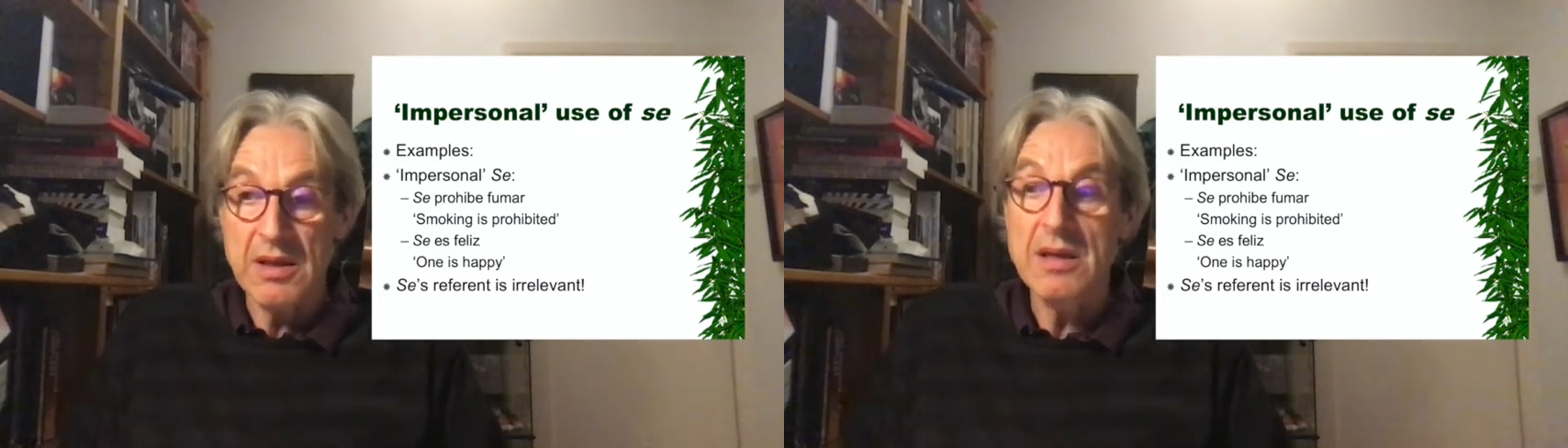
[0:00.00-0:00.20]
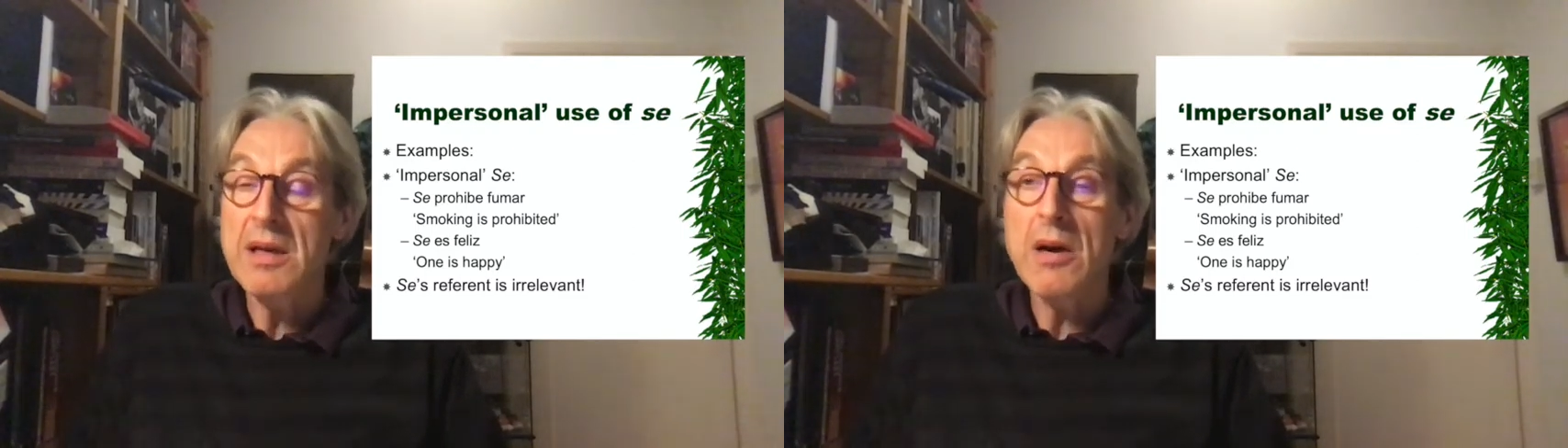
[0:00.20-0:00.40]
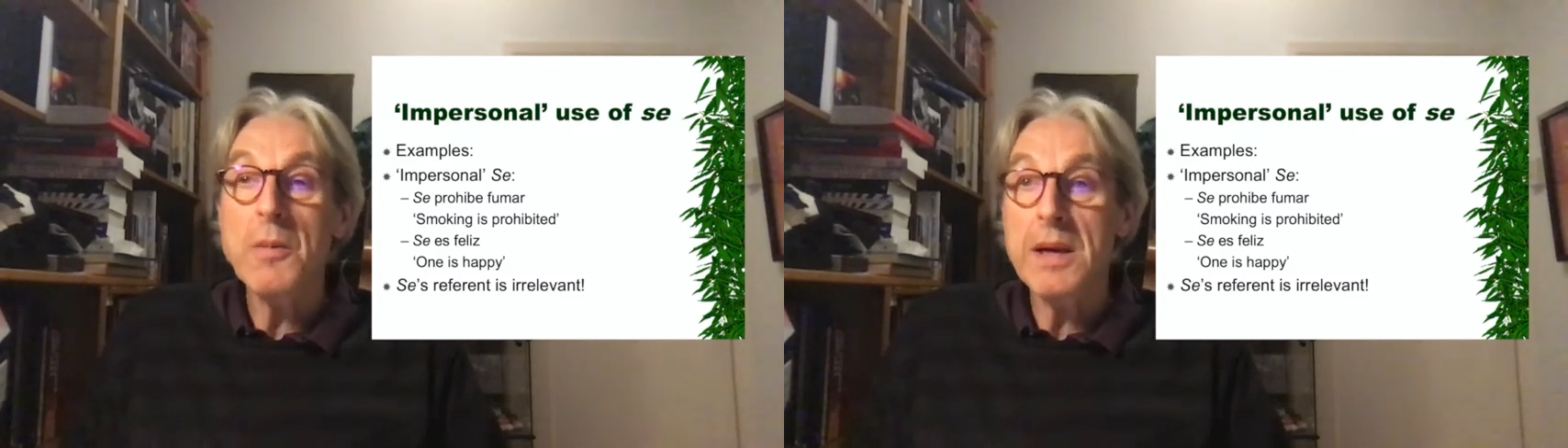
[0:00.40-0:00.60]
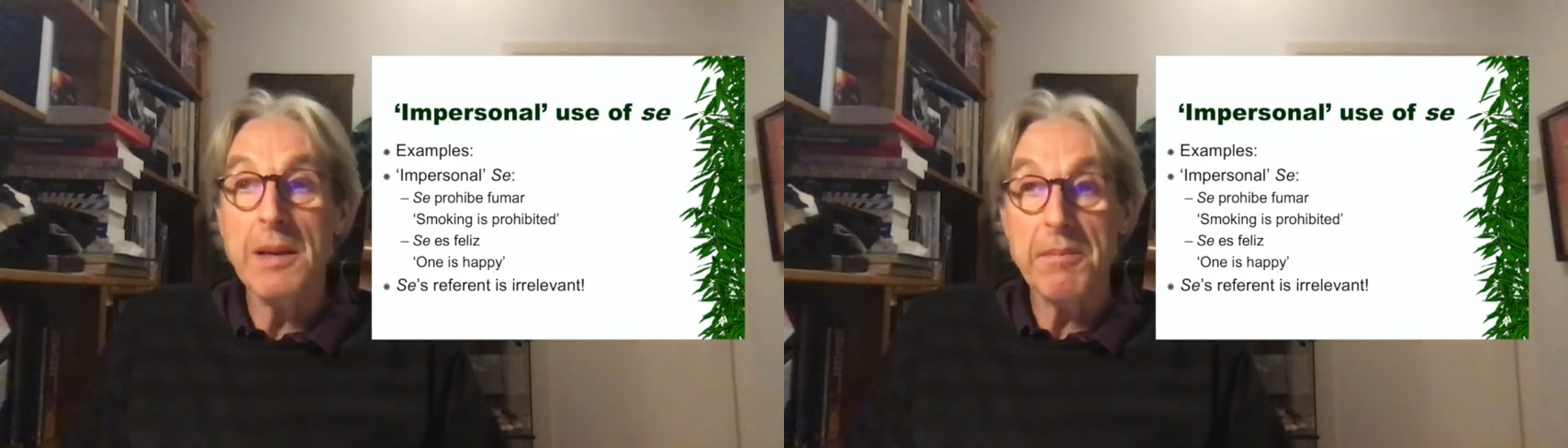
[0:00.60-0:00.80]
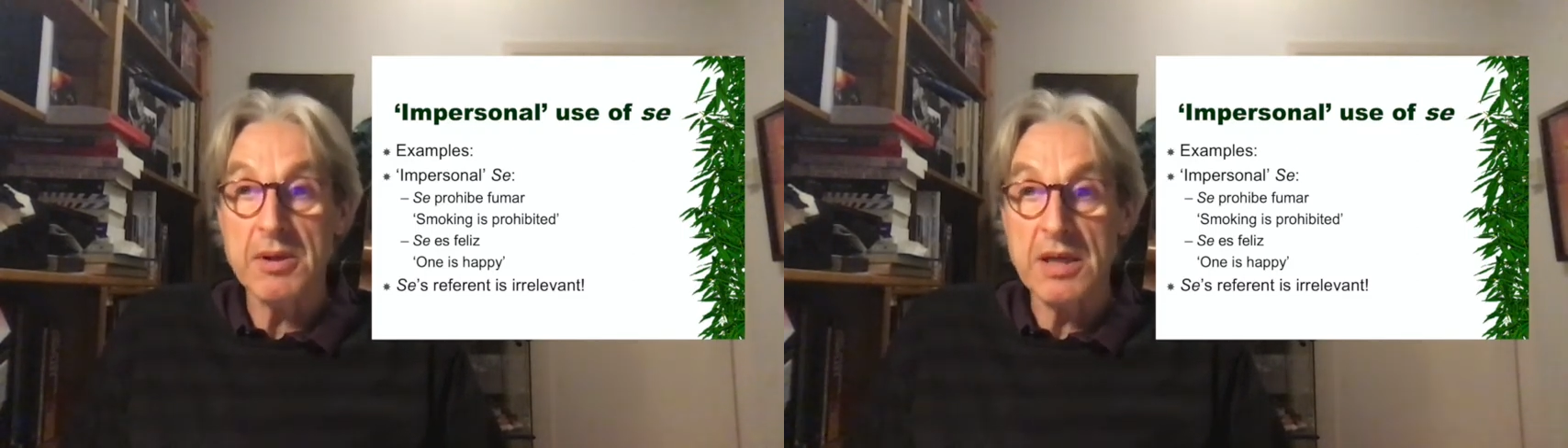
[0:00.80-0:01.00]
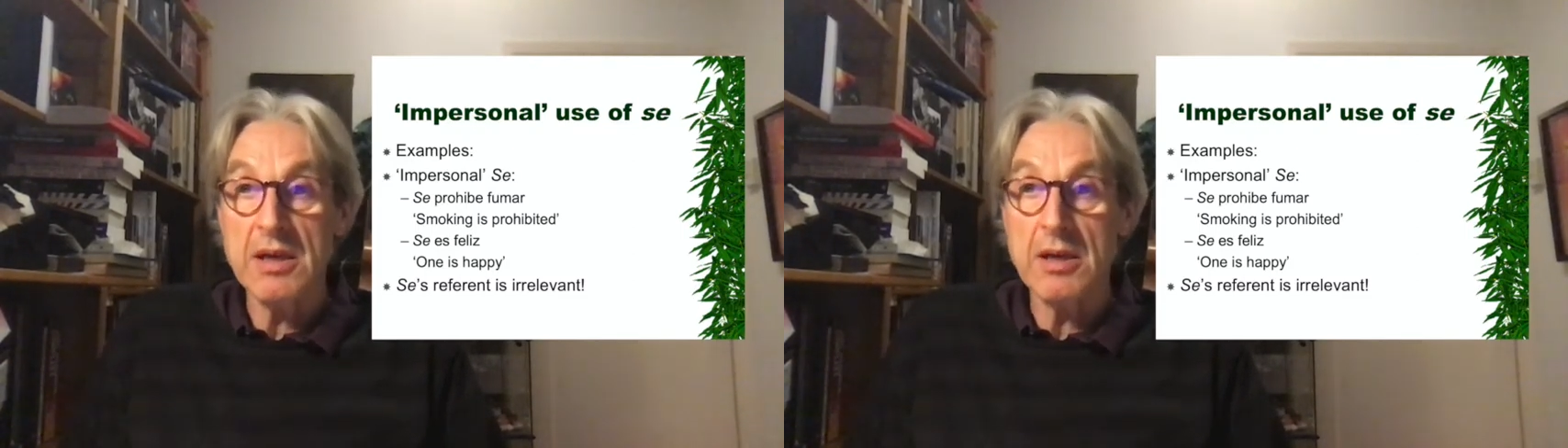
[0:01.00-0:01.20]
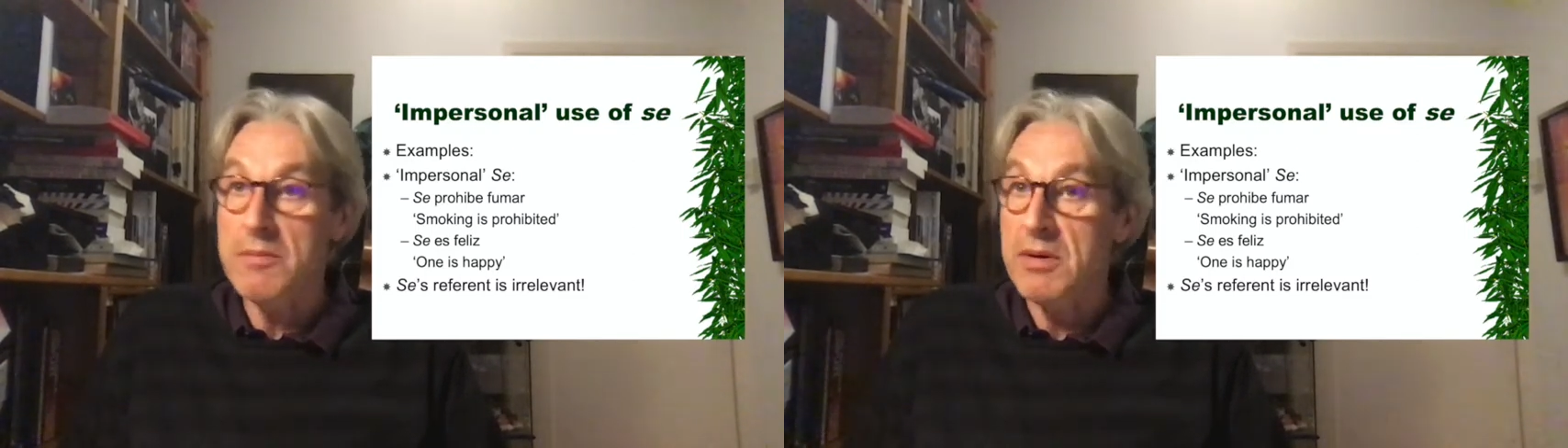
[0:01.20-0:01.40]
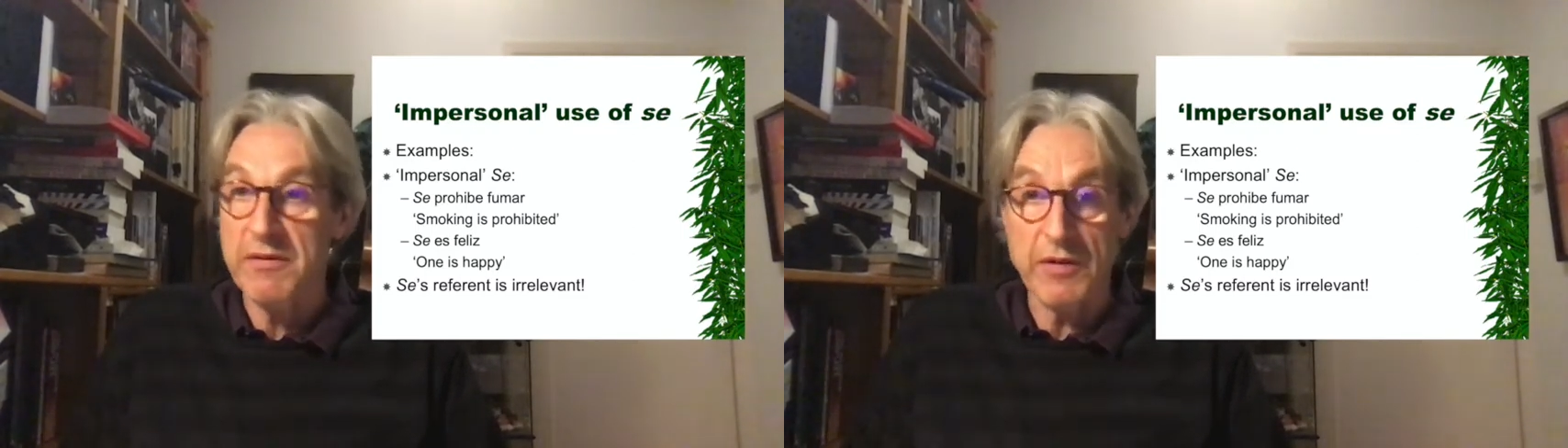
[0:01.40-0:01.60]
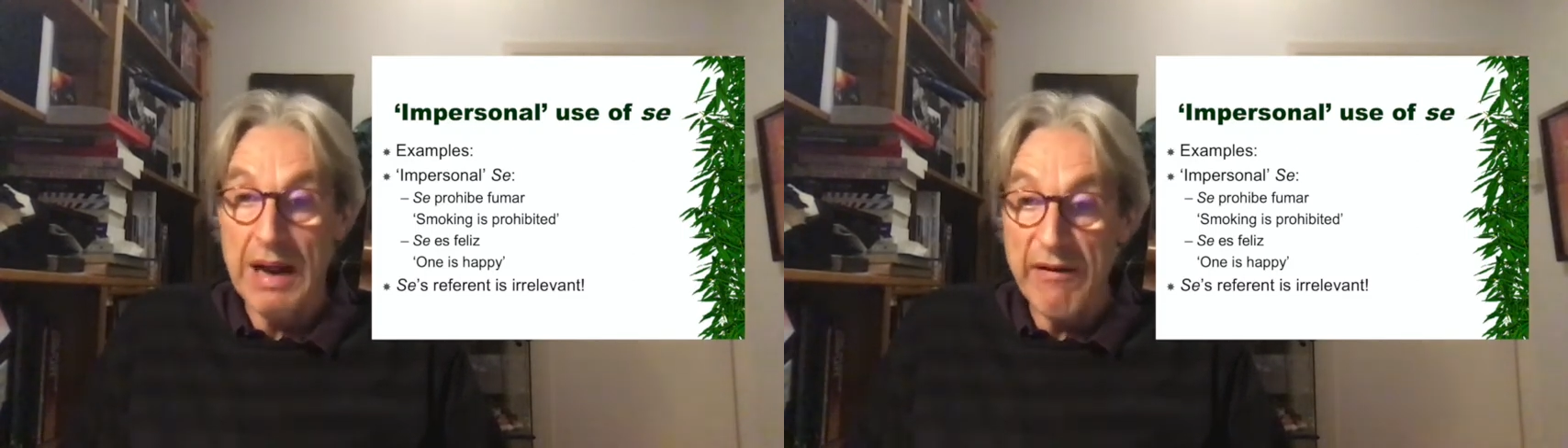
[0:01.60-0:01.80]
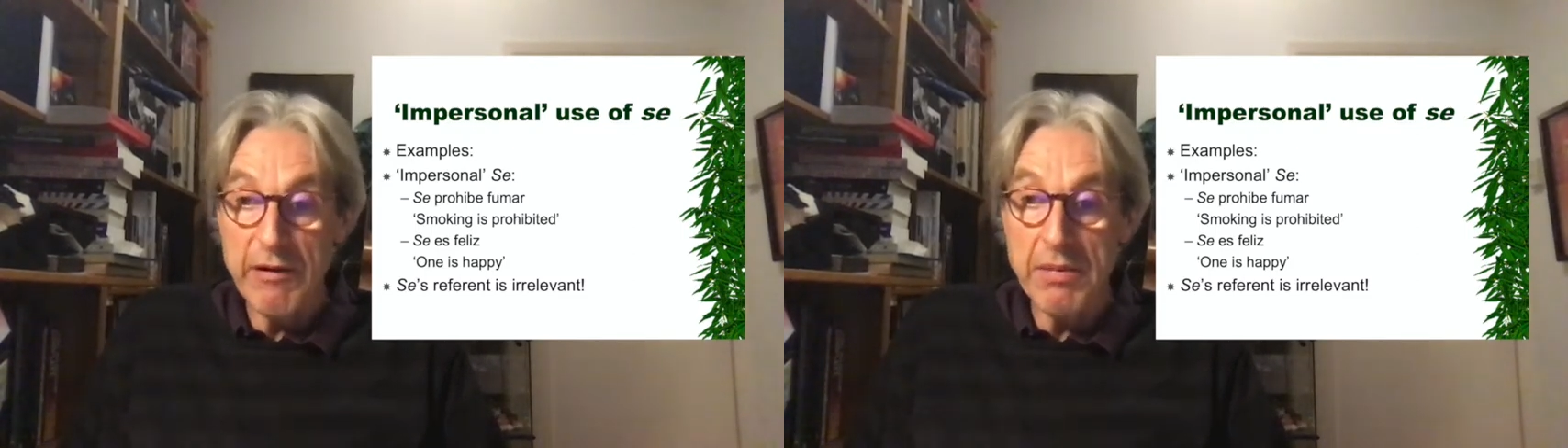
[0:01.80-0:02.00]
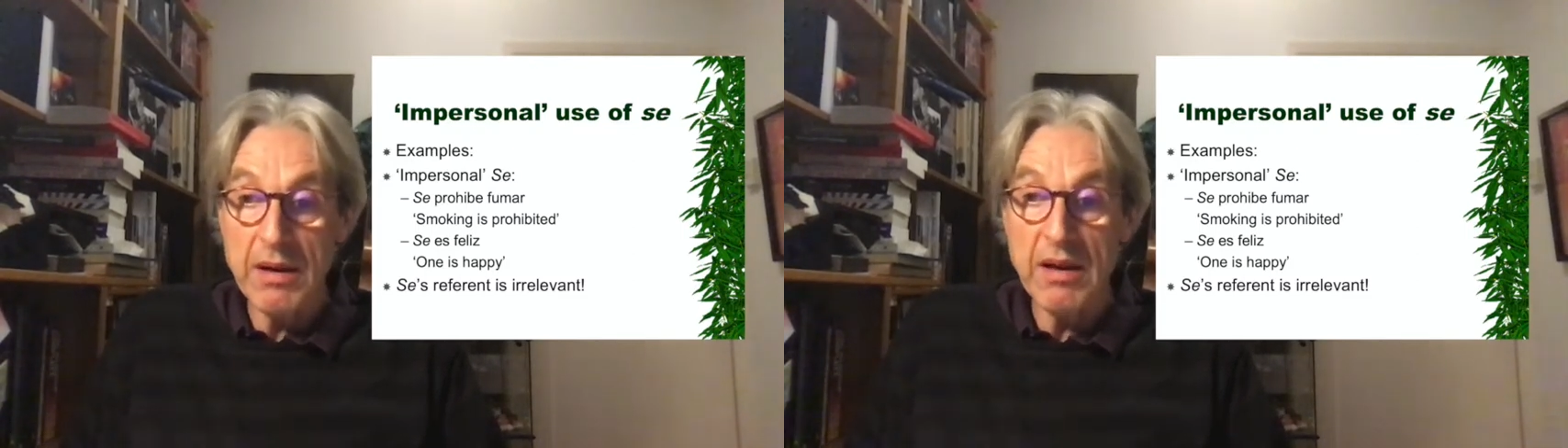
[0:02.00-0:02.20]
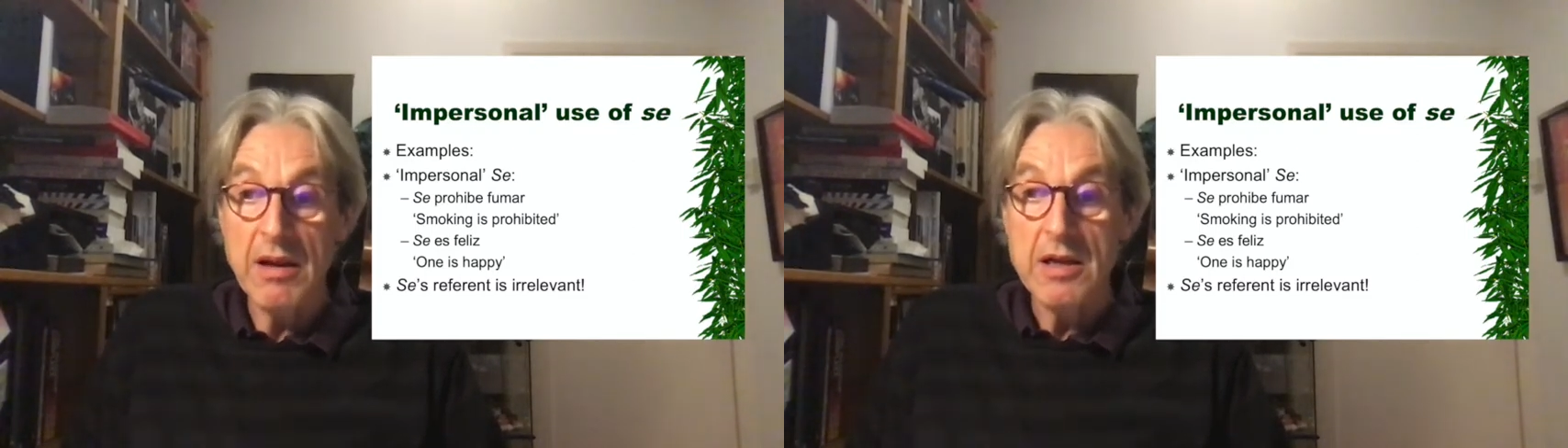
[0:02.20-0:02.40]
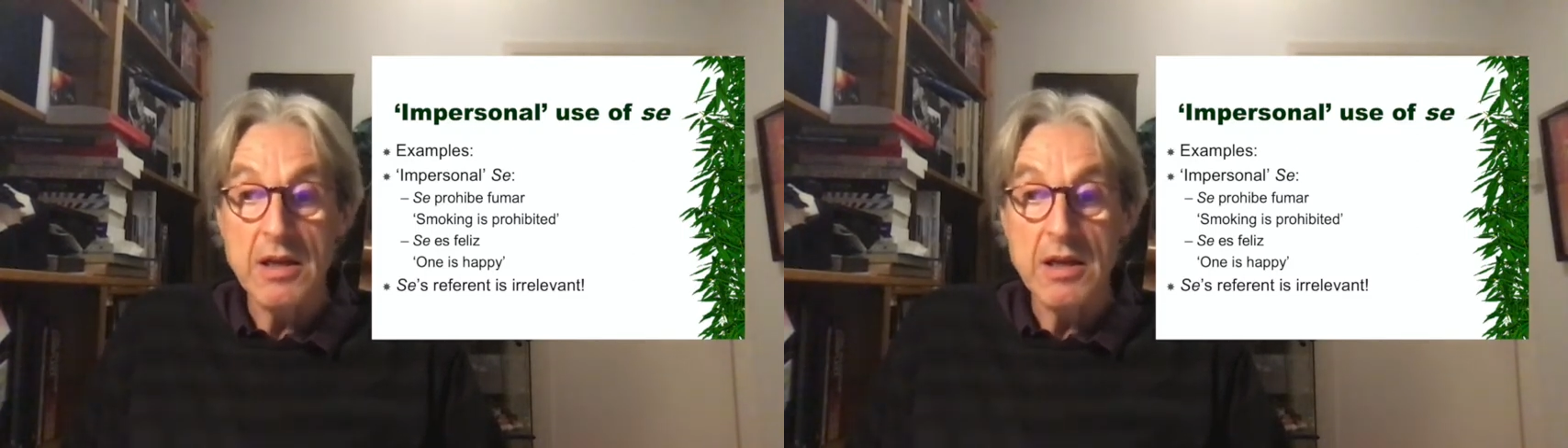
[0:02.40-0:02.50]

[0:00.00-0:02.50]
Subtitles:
nobody in particular, but for everybody,